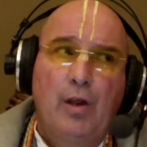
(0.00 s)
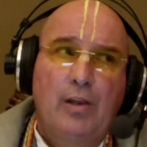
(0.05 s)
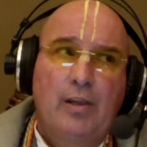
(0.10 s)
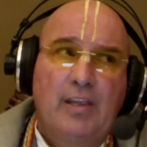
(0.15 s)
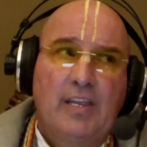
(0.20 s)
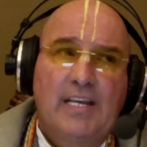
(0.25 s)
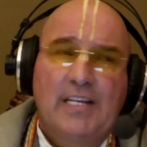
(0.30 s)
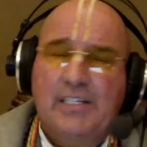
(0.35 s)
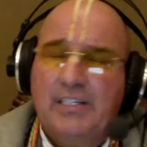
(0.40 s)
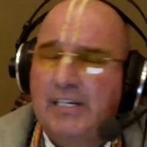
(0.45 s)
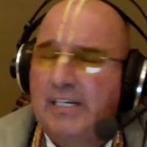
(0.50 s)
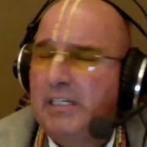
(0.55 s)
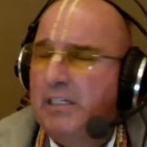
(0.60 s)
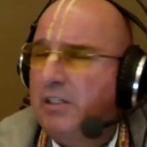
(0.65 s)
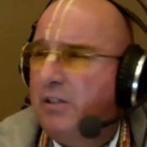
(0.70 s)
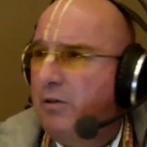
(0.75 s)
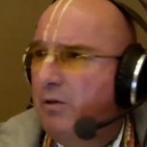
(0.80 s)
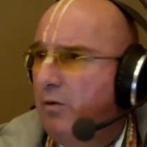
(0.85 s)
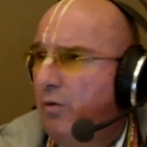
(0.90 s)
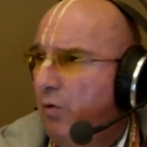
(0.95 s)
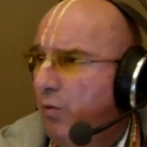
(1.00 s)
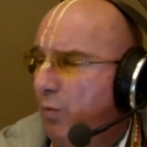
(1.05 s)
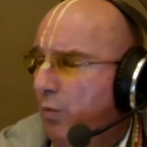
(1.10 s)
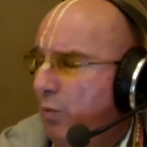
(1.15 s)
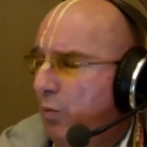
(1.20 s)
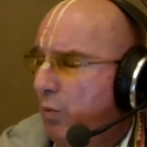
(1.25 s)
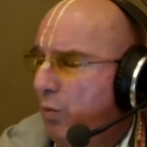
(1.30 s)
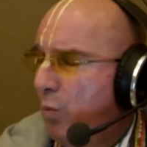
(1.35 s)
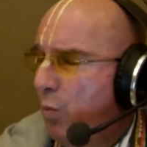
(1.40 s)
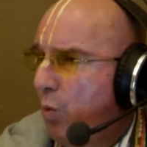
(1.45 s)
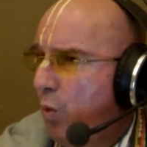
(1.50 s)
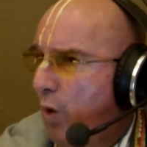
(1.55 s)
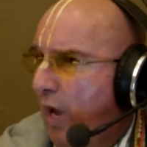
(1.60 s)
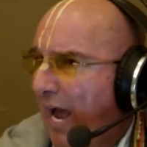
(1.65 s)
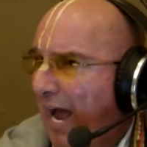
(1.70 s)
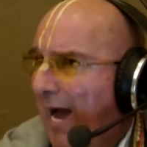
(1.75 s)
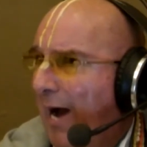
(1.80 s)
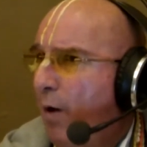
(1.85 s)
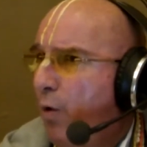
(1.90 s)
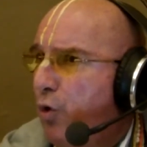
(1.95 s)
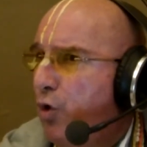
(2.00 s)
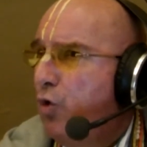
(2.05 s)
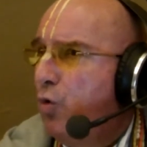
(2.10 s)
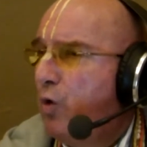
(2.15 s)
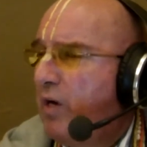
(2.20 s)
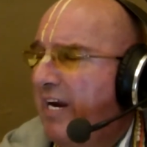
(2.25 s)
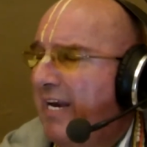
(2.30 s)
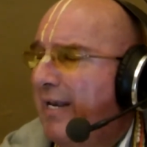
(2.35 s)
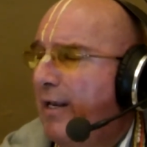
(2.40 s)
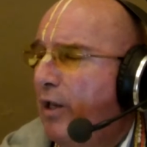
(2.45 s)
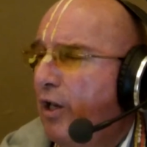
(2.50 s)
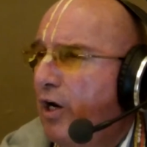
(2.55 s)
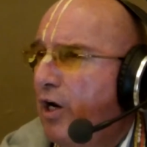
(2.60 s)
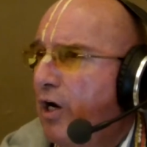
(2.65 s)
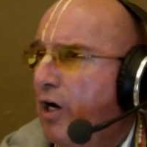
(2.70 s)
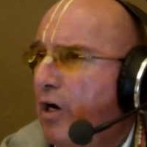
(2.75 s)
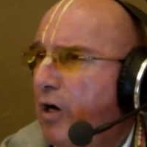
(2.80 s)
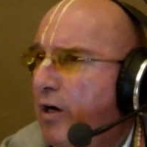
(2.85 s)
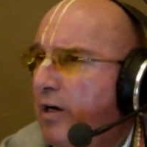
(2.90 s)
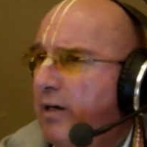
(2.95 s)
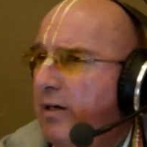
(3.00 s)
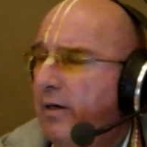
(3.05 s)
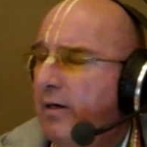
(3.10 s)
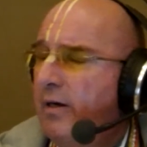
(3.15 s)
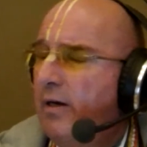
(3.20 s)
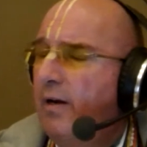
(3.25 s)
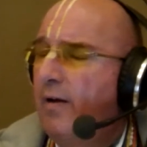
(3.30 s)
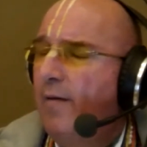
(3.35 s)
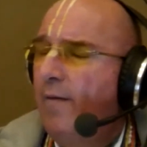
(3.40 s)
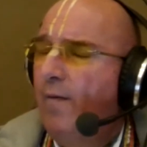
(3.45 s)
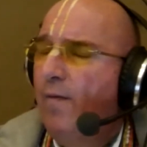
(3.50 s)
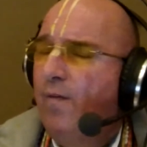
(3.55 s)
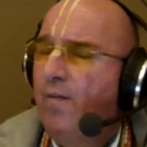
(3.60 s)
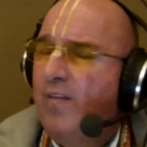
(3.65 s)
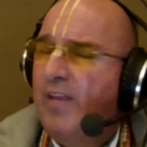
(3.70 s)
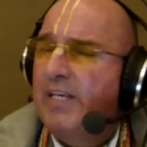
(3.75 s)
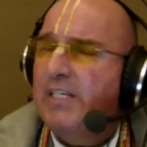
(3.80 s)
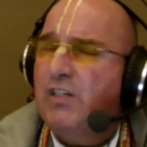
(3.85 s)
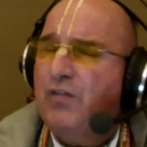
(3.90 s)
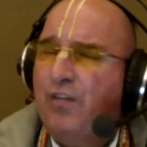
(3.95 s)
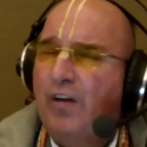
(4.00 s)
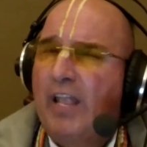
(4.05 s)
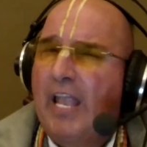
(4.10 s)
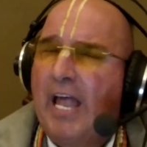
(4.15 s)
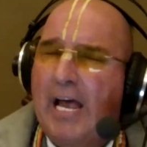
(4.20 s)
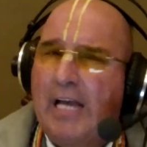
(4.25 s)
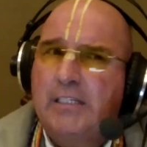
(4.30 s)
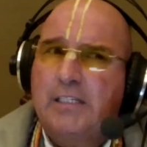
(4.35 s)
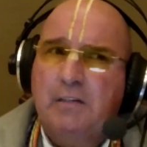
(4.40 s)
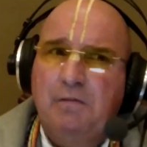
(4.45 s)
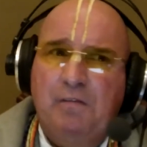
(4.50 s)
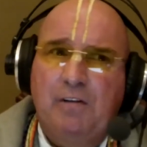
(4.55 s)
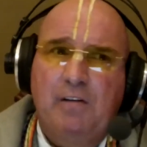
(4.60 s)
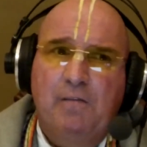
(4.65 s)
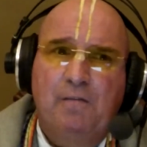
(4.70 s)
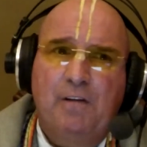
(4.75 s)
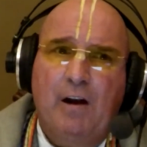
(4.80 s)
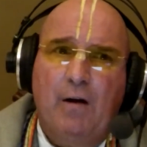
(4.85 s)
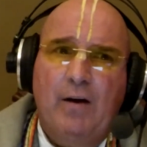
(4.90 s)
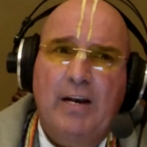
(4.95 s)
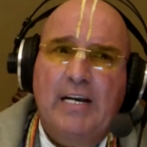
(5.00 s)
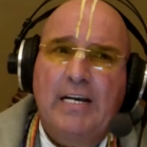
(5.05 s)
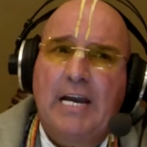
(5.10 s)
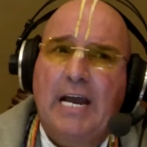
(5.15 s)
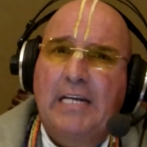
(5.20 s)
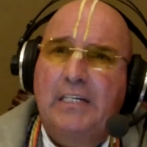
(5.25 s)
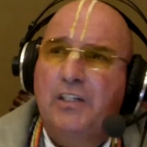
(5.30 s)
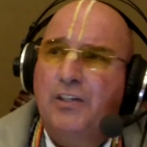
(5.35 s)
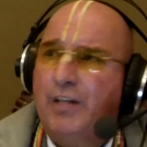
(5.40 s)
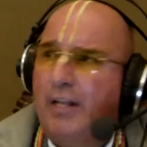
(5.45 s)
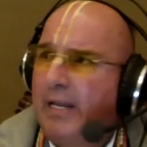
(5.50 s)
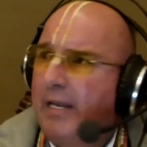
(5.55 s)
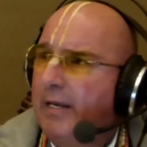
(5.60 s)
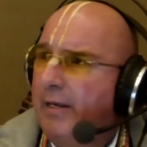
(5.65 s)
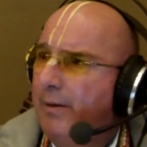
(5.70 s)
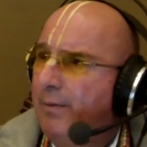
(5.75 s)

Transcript: This is how you can learn this philosophy very nicely.